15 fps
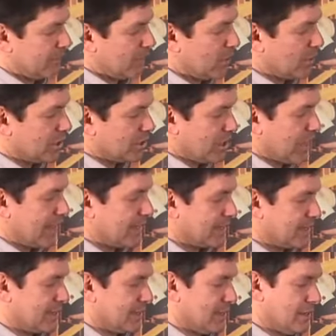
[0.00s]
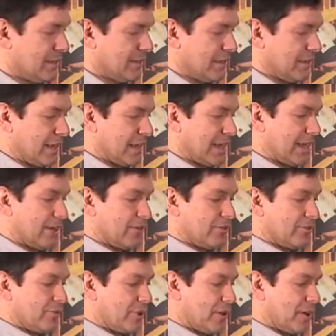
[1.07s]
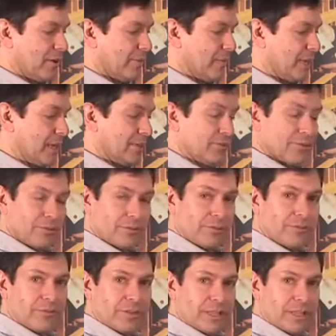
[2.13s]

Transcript: which takes air from either